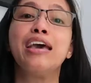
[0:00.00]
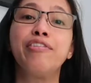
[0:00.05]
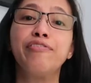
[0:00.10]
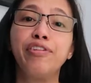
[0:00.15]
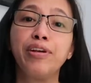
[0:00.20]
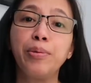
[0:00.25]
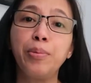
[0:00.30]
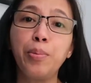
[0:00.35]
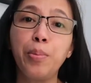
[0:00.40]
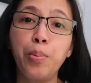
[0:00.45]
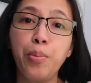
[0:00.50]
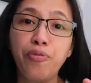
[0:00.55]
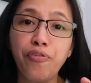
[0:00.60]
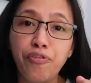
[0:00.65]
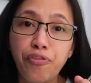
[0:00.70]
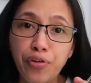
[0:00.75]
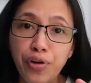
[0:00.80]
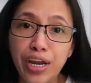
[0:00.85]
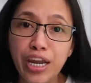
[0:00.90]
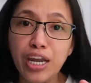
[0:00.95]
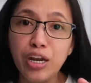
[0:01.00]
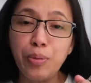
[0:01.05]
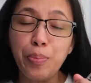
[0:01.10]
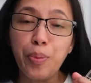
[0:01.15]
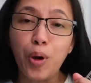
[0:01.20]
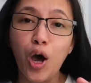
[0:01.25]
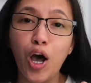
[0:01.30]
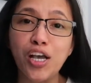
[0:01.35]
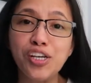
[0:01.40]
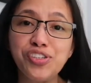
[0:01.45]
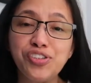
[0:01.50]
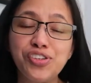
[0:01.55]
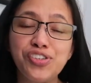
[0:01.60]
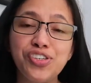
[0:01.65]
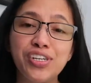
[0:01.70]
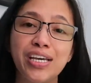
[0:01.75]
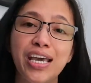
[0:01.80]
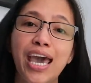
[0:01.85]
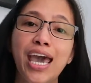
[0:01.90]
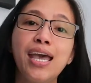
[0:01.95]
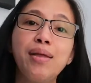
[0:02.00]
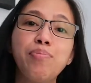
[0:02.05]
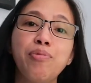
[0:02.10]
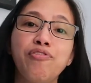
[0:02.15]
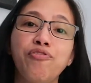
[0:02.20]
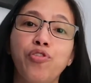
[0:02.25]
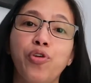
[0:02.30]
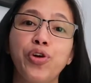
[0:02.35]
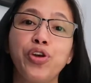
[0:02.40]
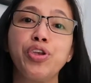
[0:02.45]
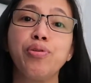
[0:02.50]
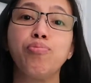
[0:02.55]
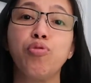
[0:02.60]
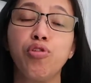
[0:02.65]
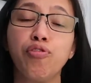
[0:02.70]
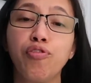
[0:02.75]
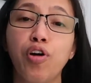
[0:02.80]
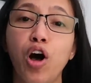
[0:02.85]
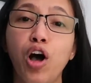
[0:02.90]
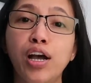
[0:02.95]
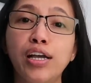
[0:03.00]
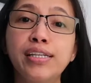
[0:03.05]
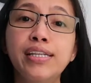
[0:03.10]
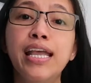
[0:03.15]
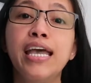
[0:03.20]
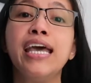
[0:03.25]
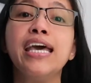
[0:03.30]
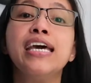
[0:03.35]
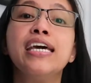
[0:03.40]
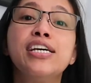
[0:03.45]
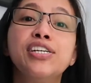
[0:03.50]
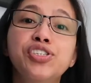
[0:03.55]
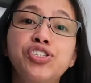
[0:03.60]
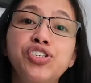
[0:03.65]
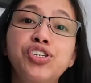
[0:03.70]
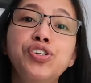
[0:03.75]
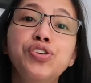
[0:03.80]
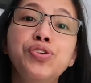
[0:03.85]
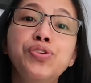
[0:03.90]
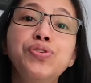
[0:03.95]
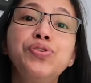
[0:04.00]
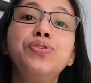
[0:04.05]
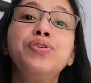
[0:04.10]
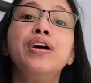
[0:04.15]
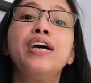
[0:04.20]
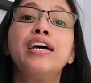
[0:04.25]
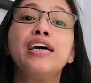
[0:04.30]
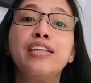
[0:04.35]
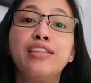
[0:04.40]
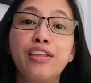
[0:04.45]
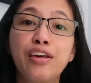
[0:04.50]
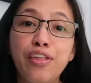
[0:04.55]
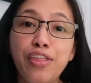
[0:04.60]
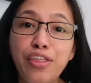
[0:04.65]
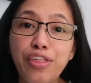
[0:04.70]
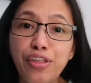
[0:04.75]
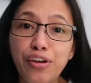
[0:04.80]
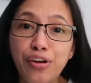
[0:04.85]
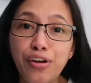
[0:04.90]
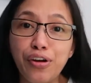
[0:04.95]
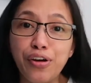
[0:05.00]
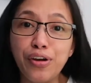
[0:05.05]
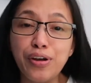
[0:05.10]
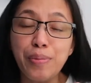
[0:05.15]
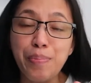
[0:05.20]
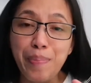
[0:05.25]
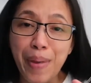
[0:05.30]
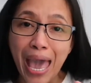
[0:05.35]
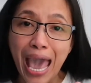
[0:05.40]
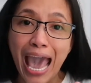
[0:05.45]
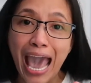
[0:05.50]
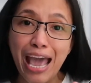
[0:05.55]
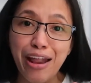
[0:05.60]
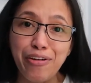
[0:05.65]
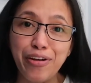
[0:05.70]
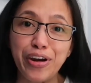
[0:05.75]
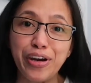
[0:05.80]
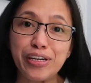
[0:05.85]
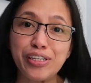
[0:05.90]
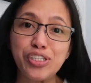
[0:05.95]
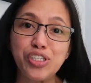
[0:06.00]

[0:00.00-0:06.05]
Feel free to pause this again before you move on to the third pattern.